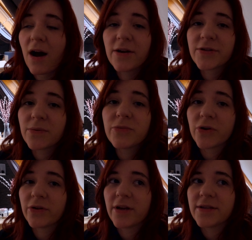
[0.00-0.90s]
are some
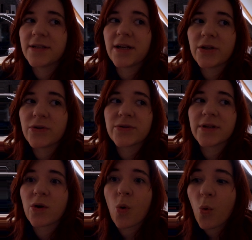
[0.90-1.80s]
shortcuts that I use
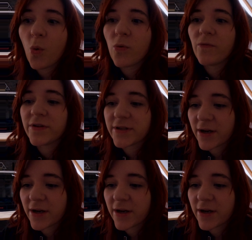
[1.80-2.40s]
like all the